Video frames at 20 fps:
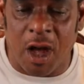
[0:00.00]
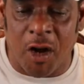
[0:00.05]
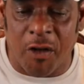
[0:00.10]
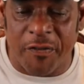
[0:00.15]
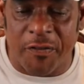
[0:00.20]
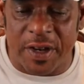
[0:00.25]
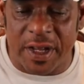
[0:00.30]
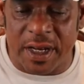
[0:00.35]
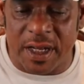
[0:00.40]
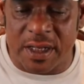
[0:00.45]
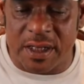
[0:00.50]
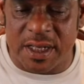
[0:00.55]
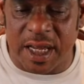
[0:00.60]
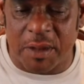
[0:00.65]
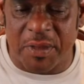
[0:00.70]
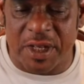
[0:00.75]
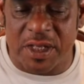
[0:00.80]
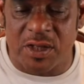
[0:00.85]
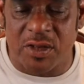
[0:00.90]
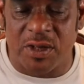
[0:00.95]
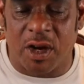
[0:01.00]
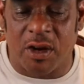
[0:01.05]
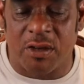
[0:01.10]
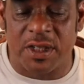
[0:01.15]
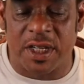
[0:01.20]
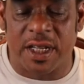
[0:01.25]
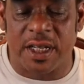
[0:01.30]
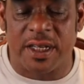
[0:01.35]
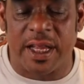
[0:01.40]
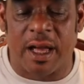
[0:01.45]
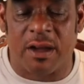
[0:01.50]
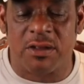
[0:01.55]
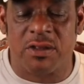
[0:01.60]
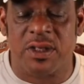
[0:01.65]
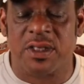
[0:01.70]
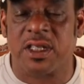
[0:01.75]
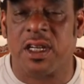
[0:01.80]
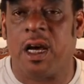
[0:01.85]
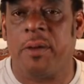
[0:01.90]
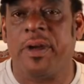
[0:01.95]
Hopefully it didn't take me too long to get down
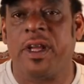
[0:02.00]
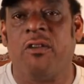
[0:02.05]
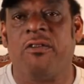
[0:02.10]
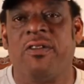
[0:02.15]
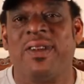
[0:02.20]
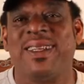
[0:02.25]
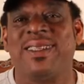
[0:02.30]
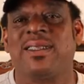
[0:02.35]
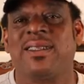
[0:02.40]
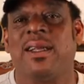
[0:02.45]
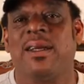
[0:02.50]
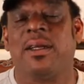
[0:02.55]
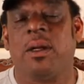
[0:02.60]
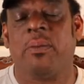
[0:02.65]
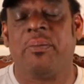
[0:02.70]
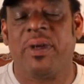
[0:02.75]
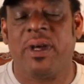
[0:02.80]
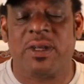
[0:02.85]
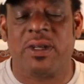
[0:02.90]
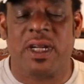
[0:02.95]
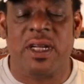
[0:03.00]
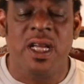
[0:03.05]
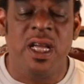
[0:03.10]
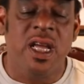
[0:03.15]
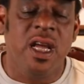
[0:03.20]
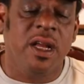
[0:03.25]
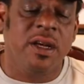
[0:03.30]
to his comment. Hopefully he's still in the building.